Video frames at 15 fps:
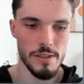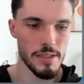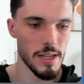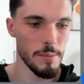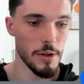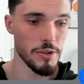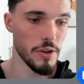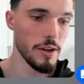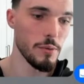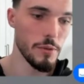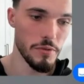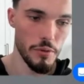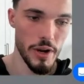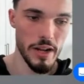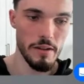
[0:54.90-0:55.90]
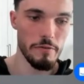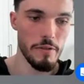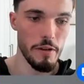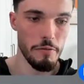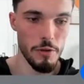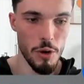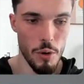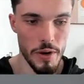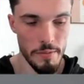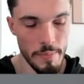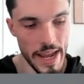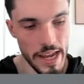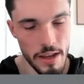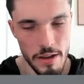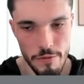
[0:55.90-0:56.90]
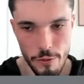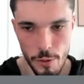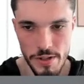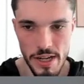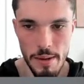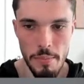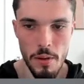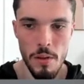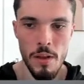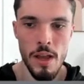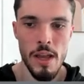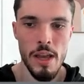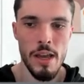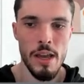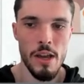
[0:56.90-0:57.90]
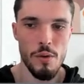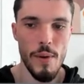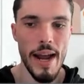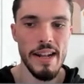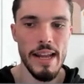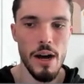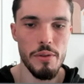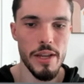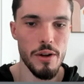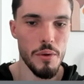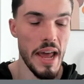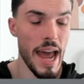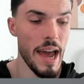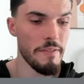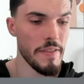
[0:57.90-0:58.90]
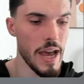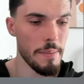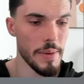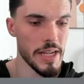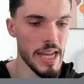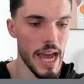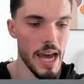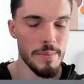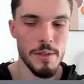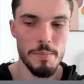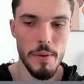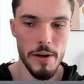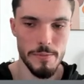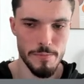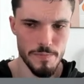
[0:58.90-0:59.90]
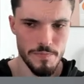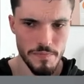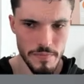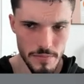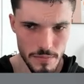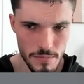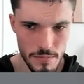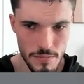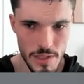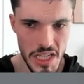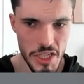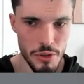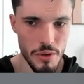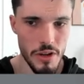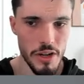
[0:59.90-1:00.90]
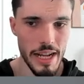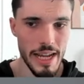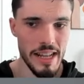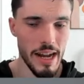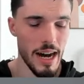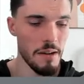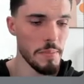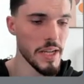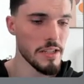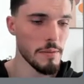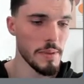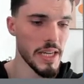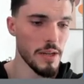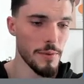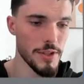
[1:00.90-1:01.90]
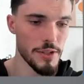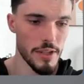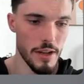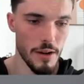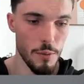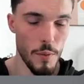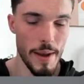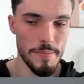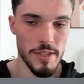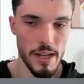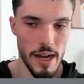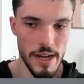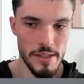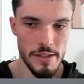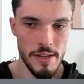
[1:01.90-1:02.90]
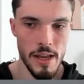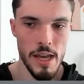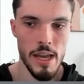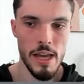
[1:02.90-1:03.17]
is similar to how you would create a flow in Make, for example. Right now, they don't have that many amps, but you can connect our B2B, which is a website